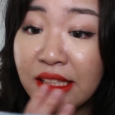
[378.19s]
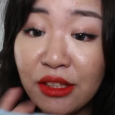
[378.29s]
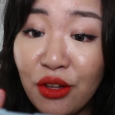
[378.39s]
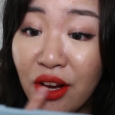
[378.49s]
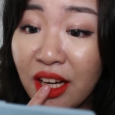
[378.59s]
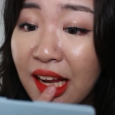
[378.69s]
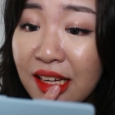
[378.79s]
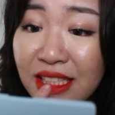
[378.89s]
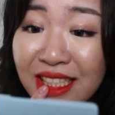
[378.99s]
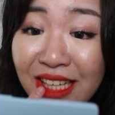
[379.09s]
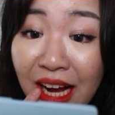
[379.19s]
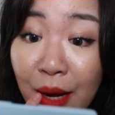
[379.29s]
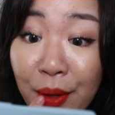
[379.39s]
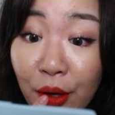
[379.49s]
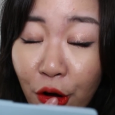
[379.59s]
not actually
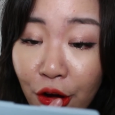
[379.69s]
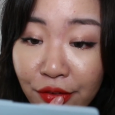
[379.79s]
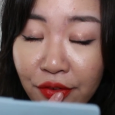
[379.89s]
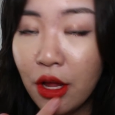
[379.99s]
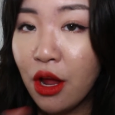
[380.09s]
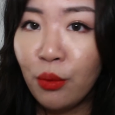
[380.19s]
coming off,